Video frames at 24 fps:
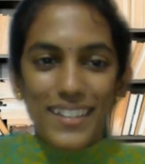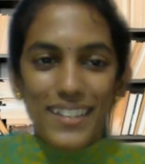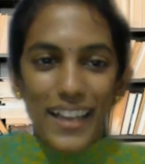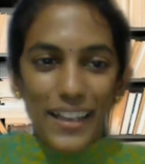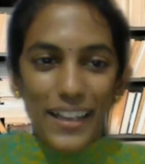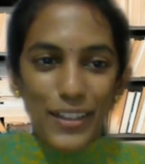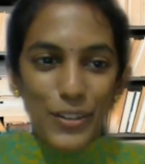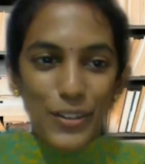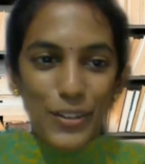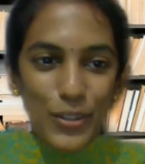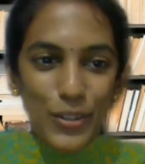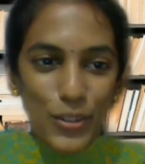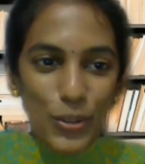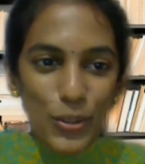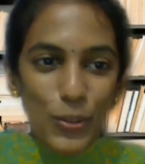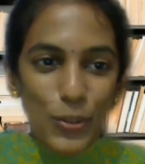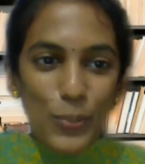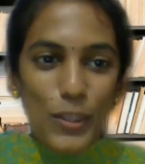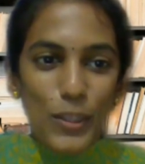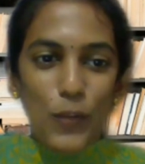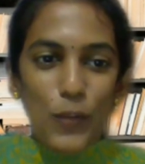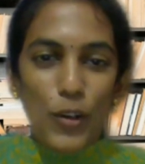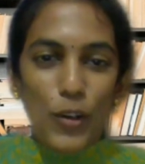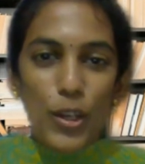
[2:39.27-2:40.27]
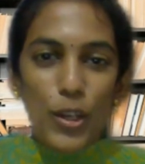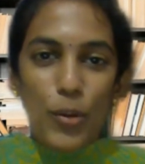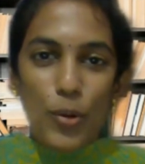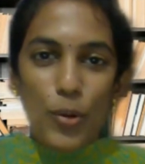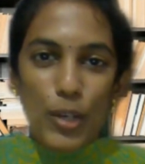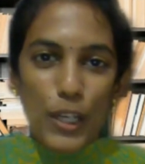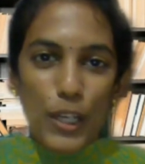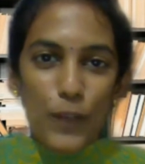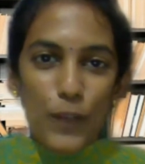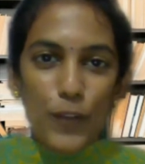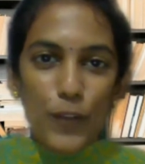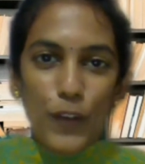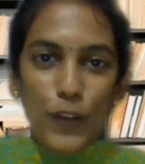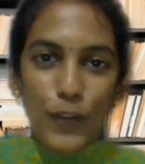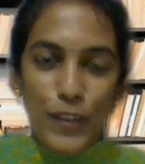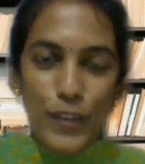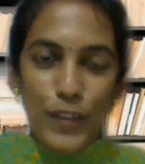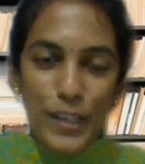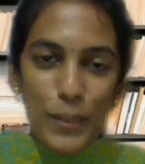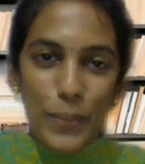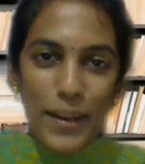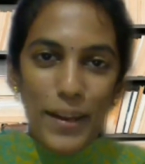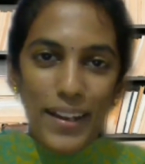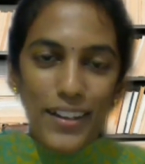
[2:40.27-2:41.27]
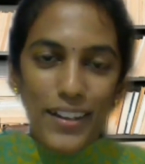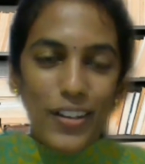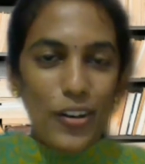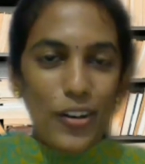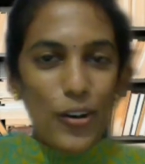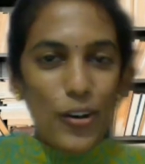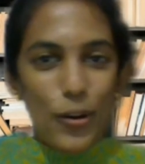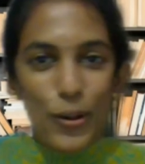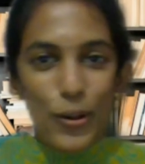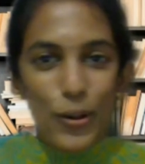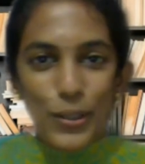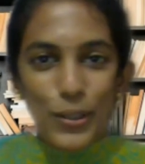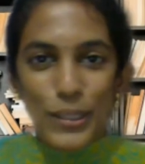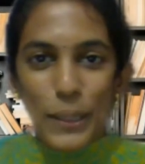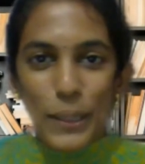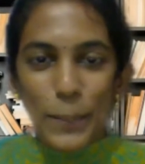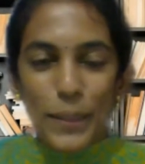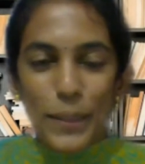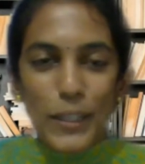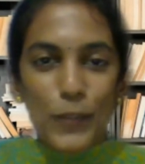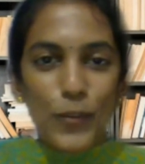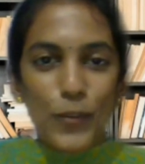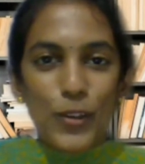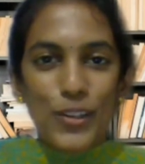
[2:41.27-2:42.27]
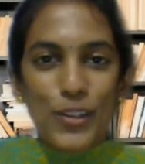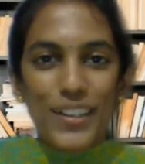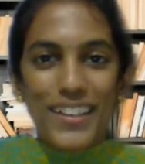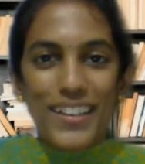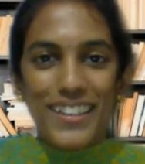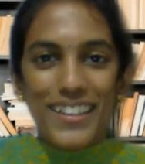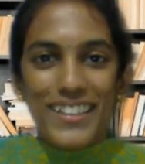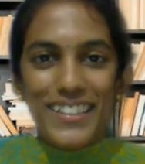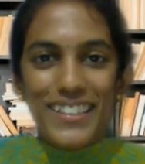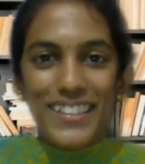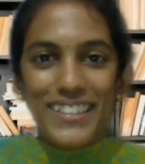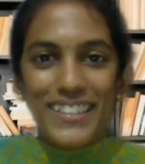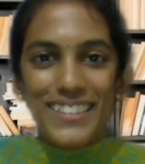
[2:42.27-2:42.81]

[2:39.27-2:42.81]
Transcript: Thank you so much for your wonderful feedback. All the best for your career.